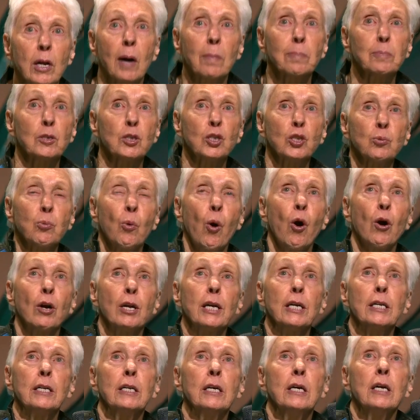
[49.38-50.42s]
up this
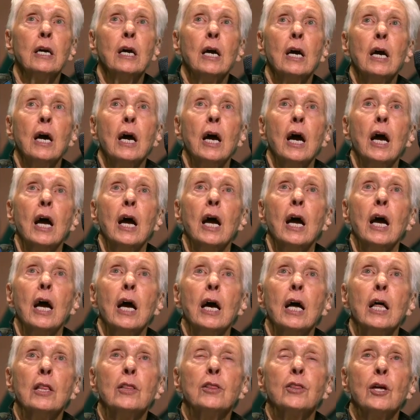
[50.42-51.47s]
morning,
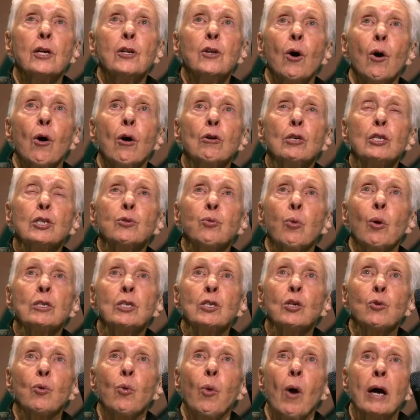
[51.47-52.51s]
the noise
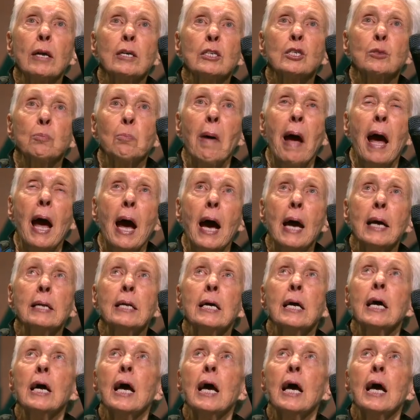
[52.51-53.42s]
wasn't quite as bad